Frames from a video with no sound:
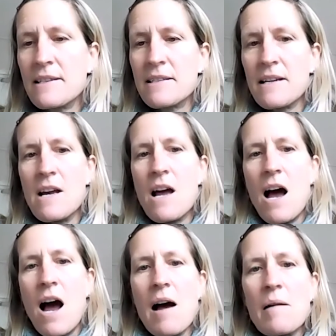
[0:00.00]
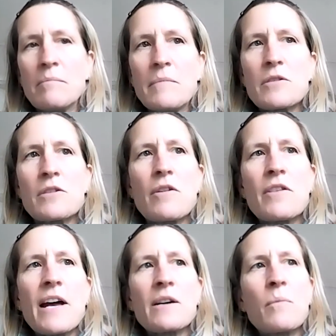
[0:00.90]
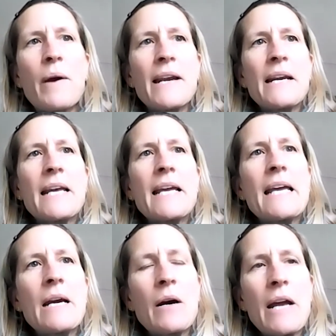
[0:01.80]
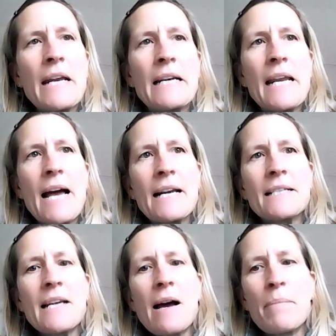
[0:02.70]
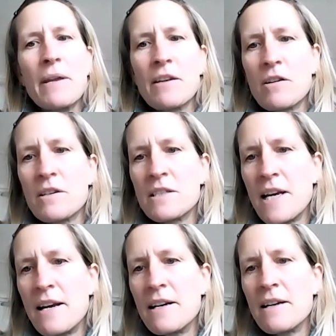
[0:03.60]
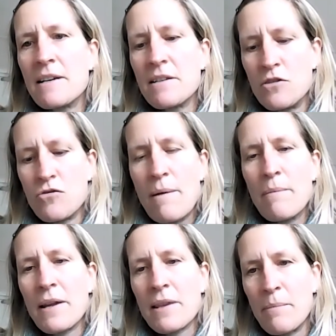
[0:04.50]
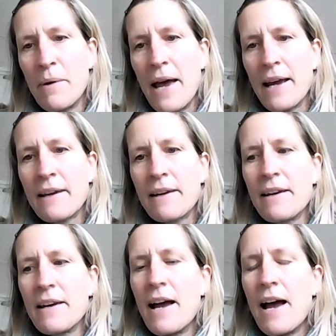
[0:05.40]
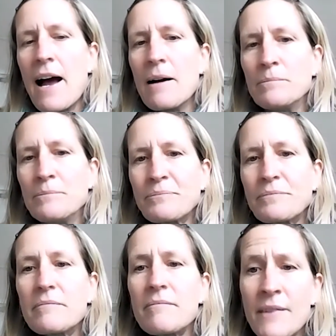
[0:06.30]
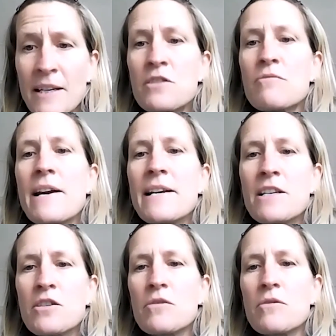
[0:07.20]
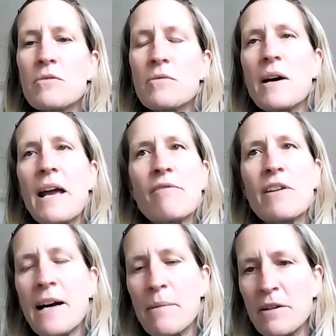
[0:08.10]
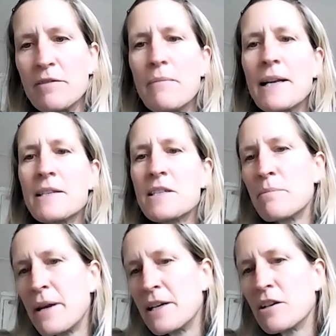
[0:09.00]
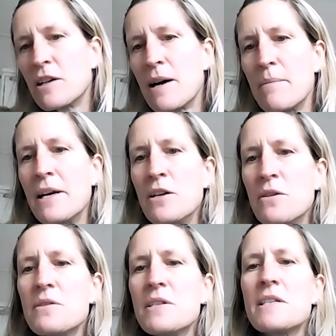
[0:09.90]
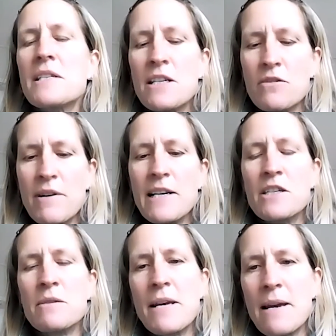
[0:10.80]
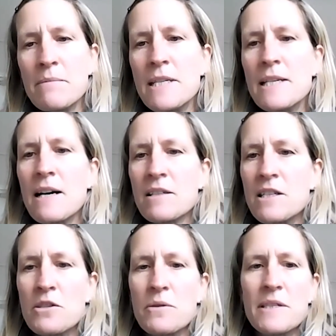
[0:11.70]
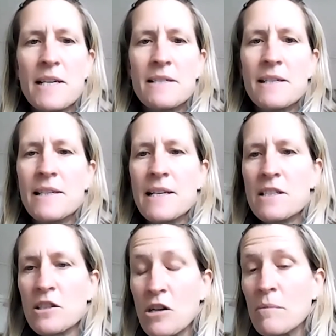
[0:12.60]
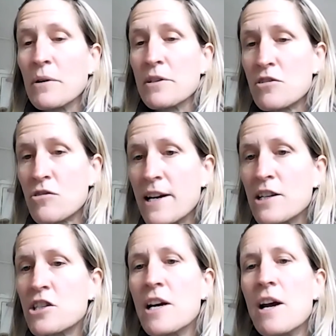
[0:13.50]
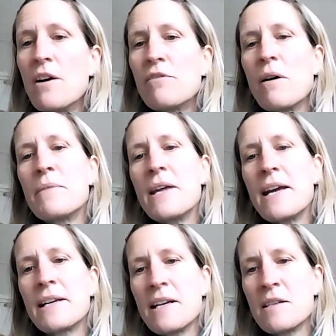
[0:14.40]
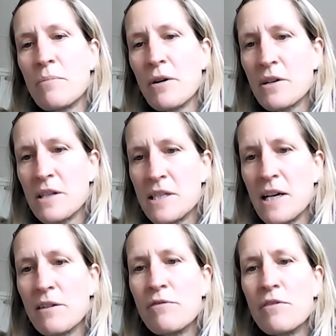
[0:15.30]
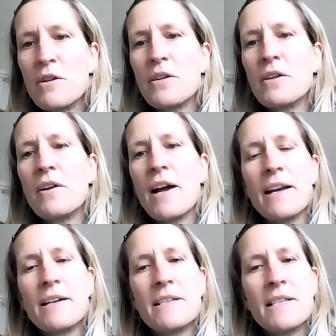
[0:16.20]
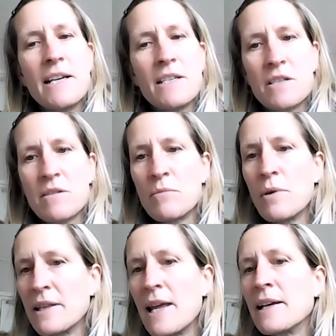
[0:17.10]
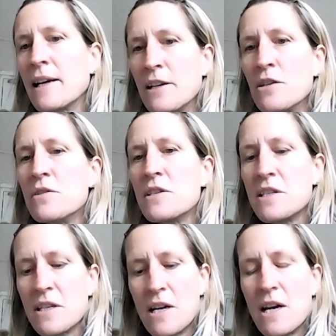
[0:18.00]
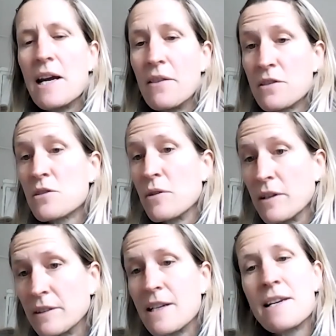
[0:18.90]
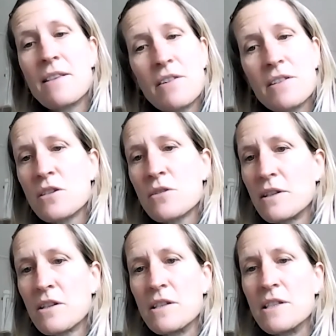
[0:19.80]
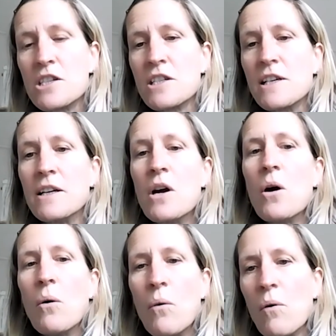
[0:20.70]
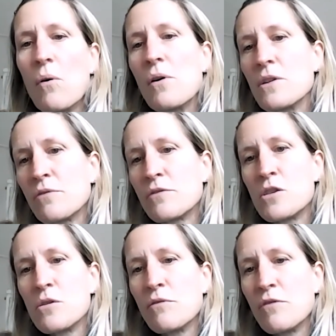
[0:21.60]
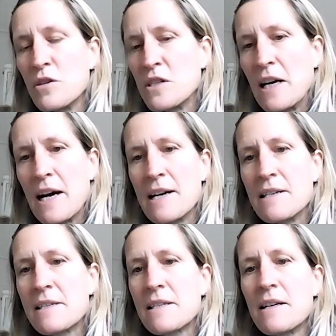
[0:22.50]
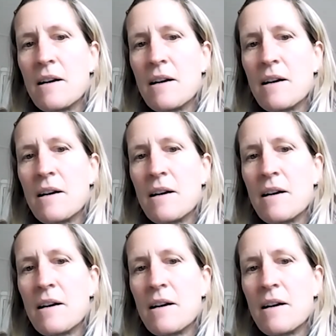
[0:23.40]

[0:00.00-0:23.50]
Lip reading: it, so that when it lands up in the container drum at the back, it's ready to, every couple of months, depending on how many users, it's ready to be emptied out into a designated compost trench. From there, it gets broken down further, and one then can use it in the soil, either as a soil conditioner or to fertilize